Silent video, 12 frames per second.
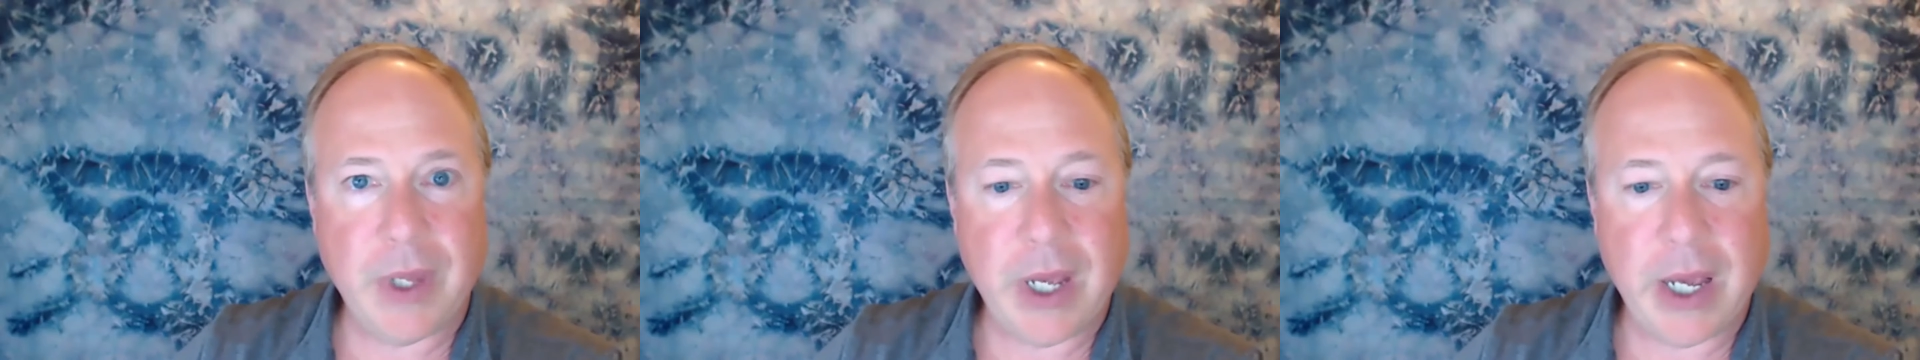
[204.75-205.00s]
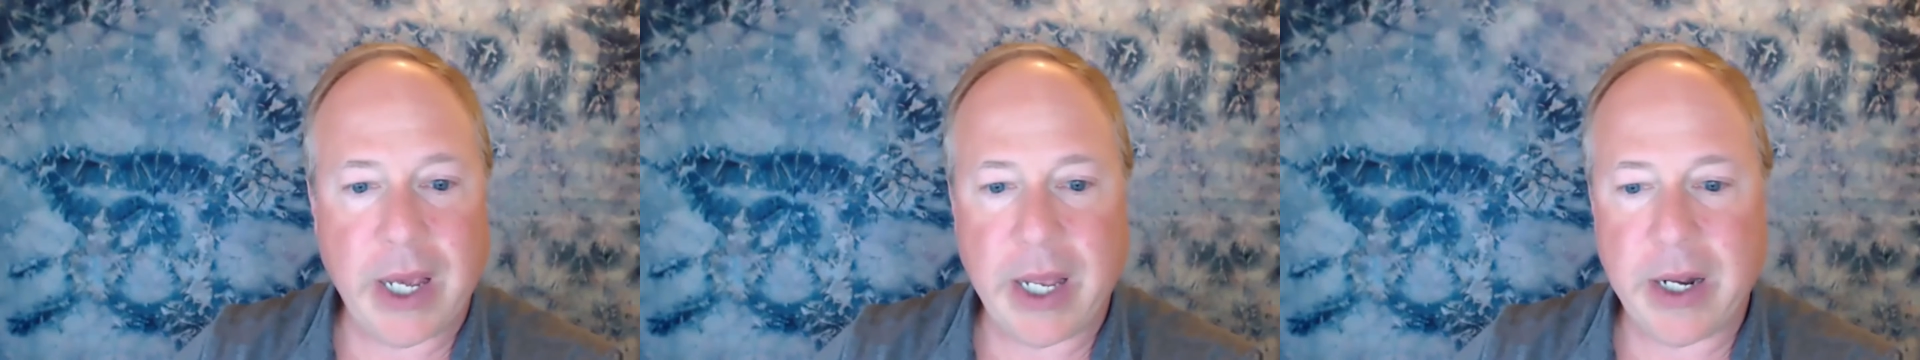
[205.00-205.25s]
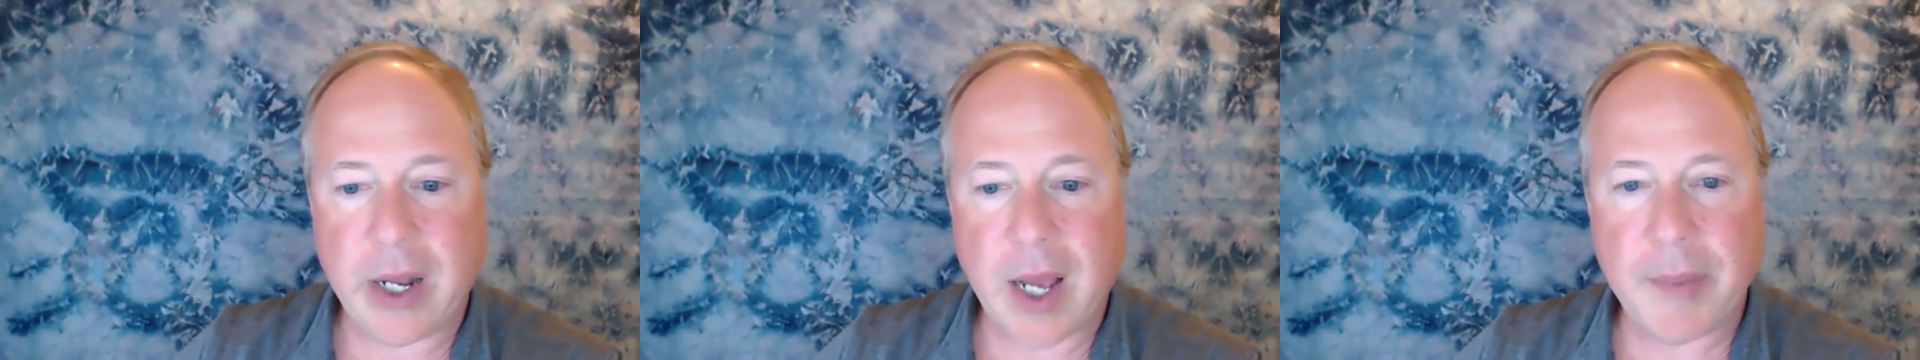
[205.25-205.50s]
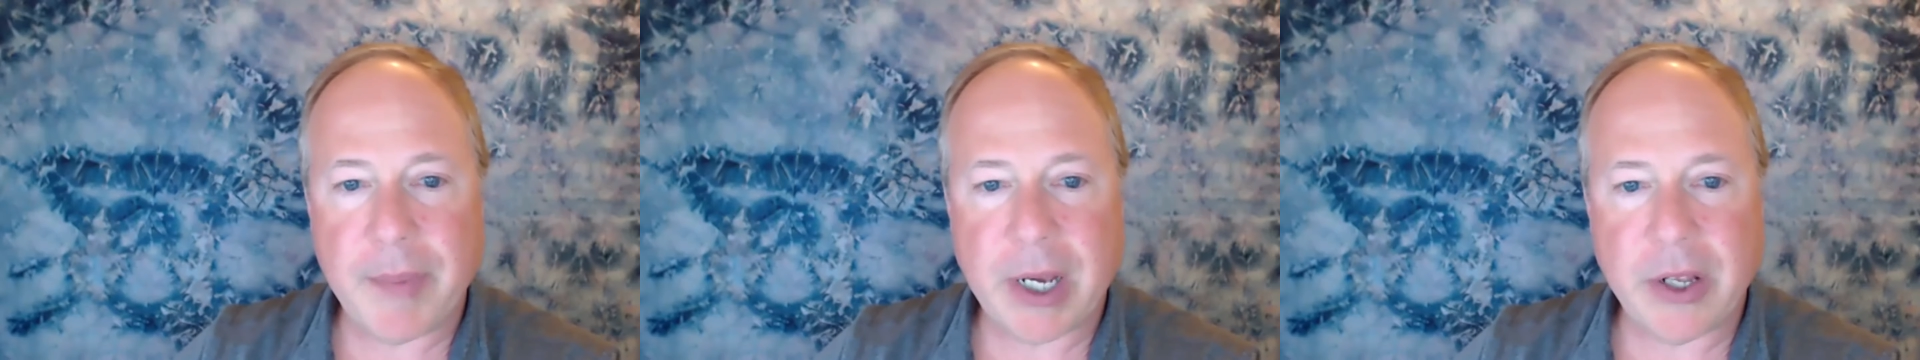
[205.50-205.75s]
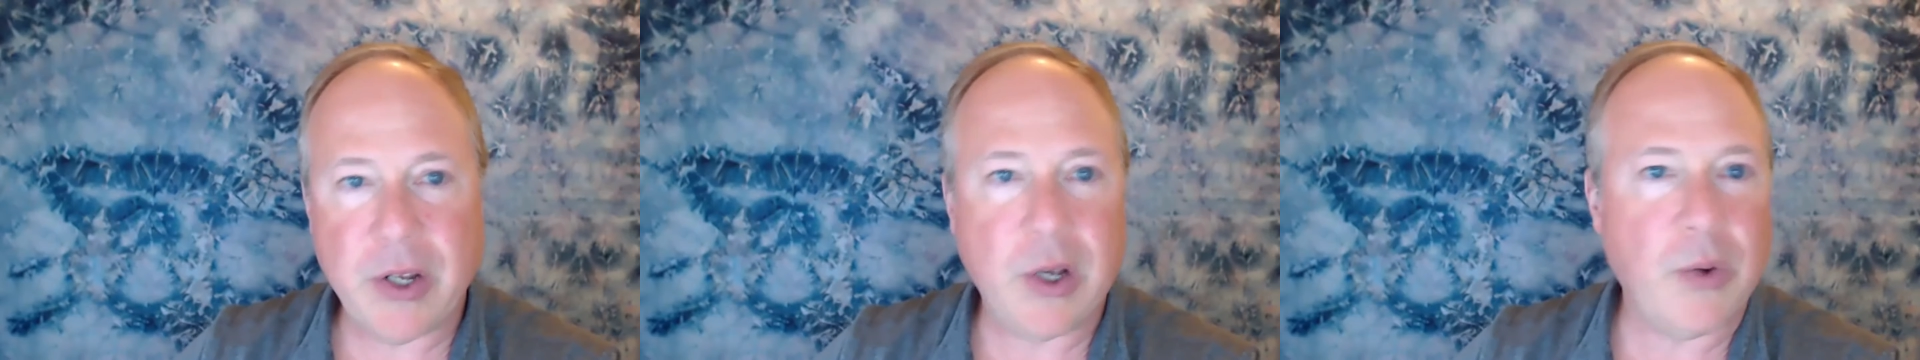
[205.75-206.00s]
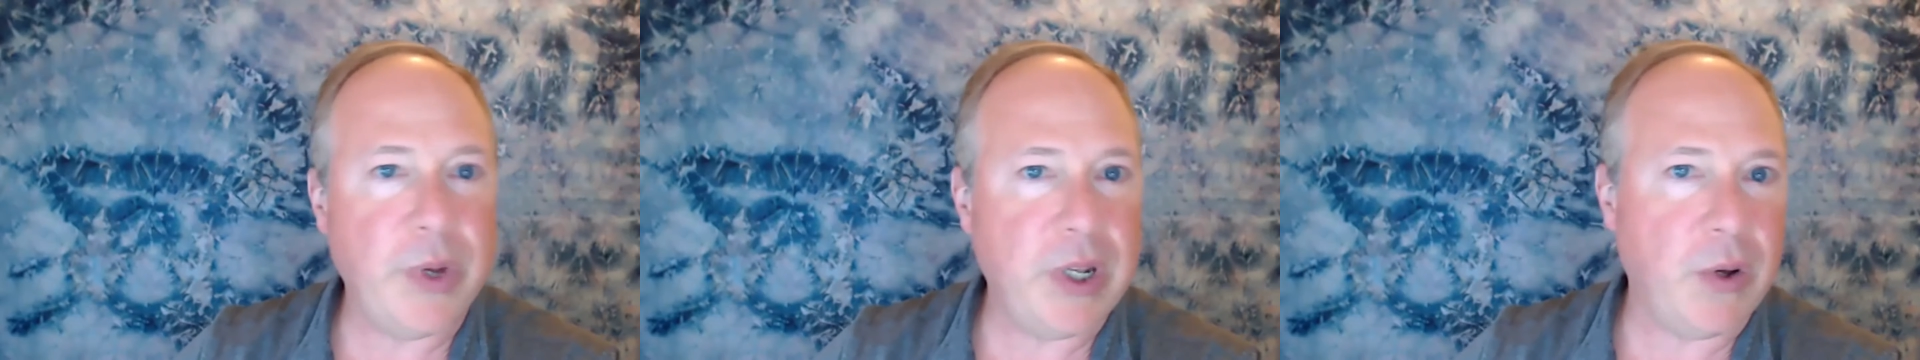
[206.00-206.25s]
and I'm not going to
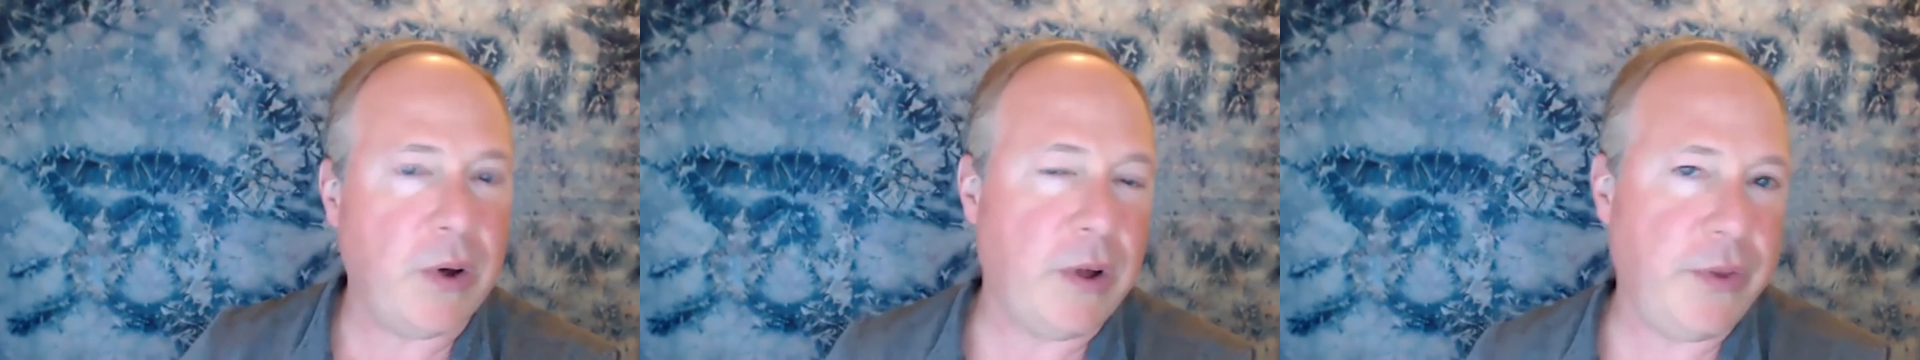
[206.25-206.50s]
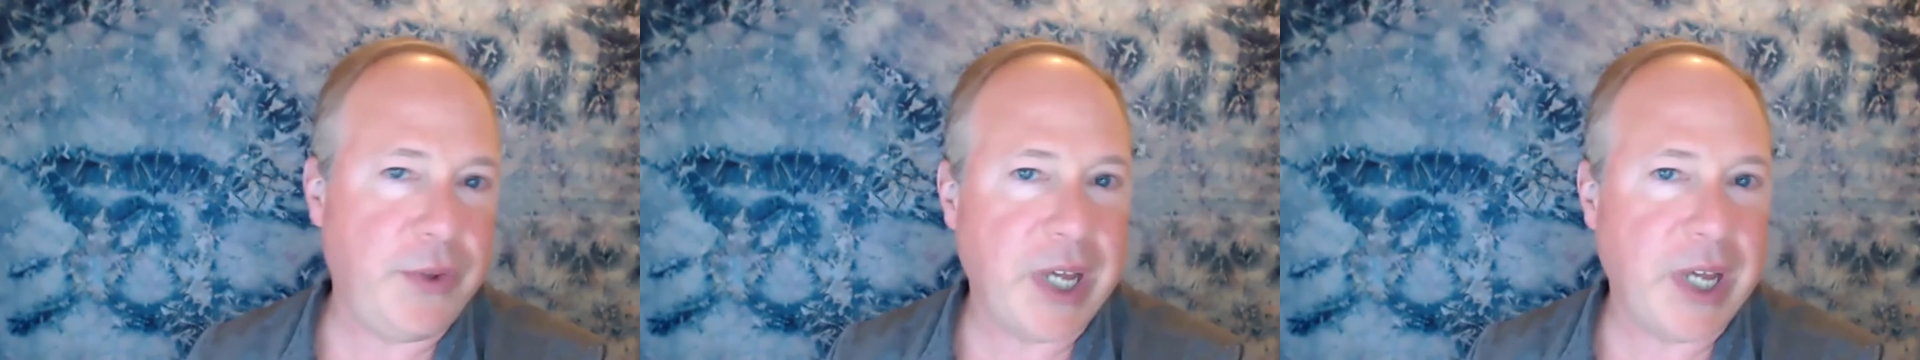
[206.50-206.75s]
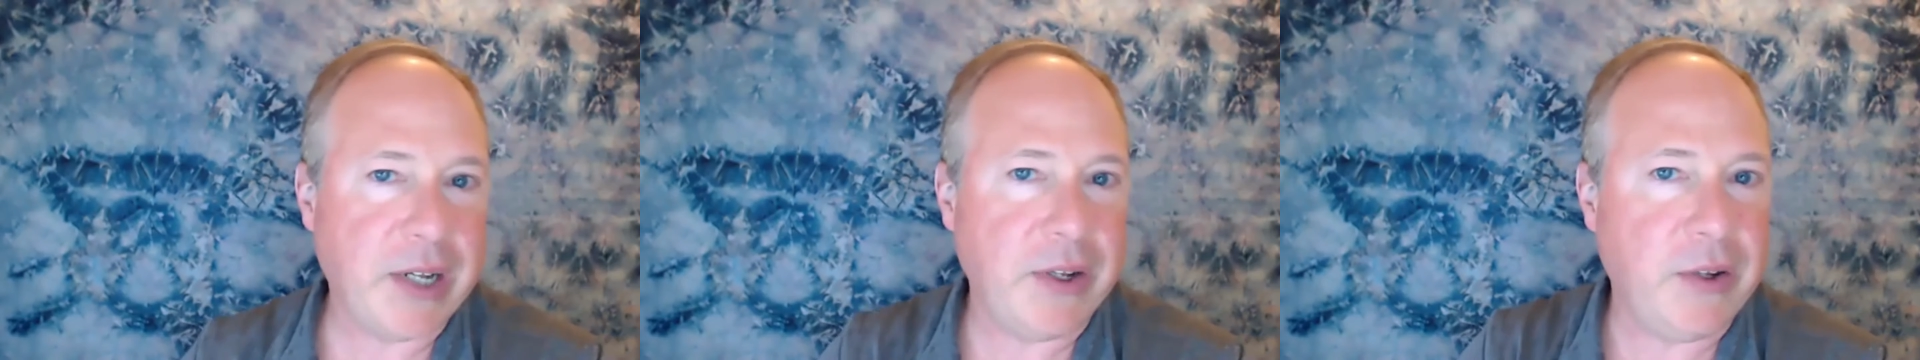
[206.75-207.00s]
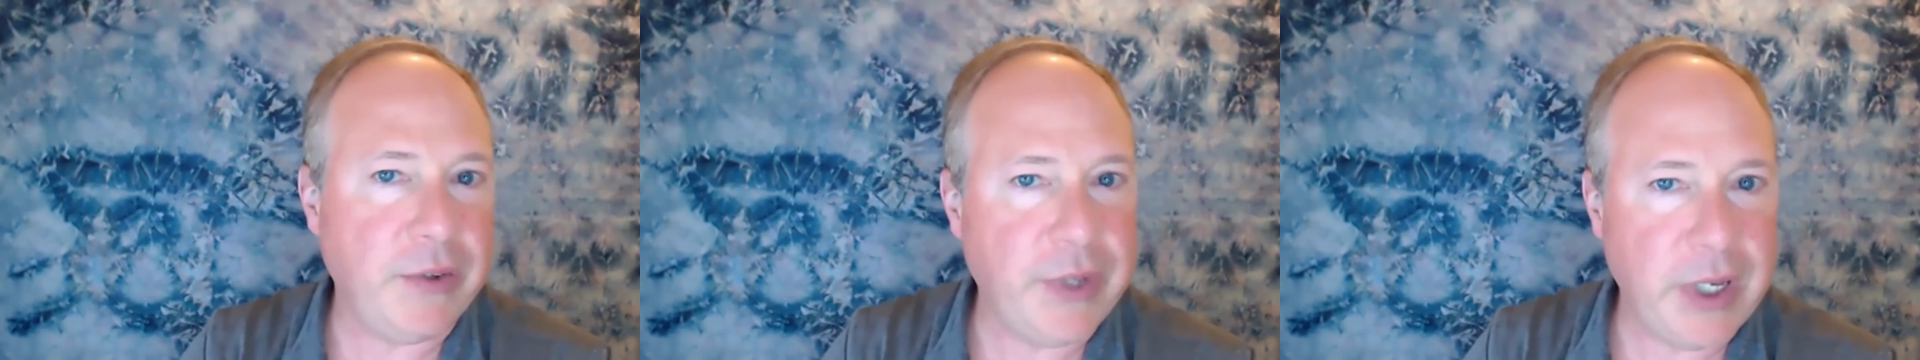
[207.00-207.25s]
go into all the technical